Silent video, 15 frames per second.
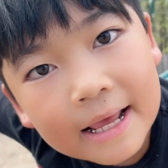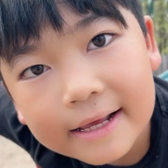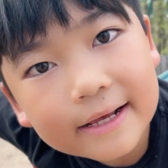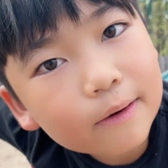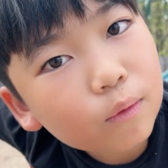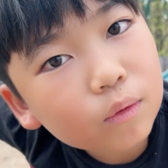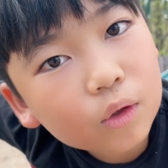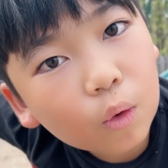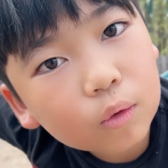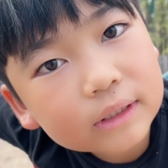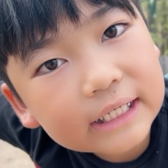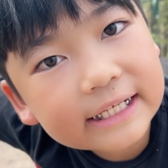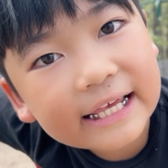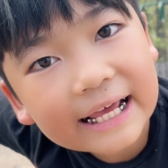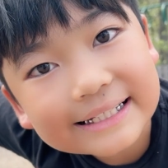It would
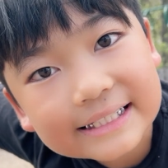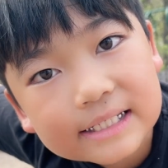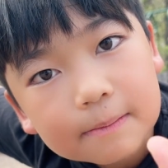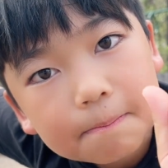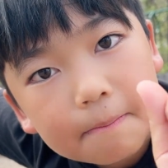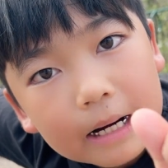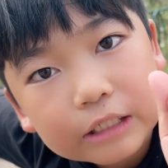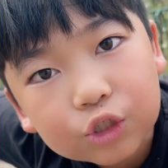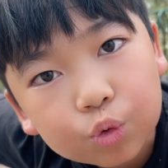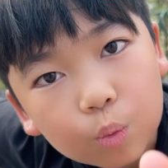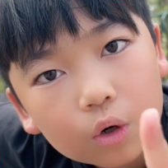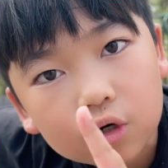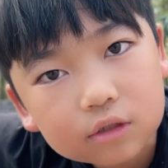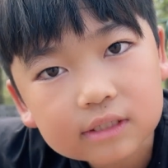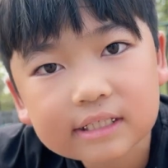only get much
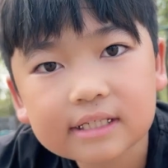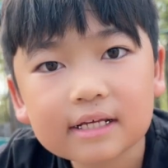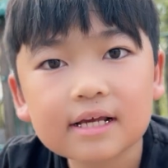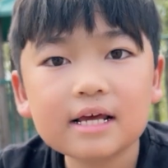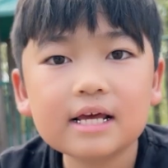worse.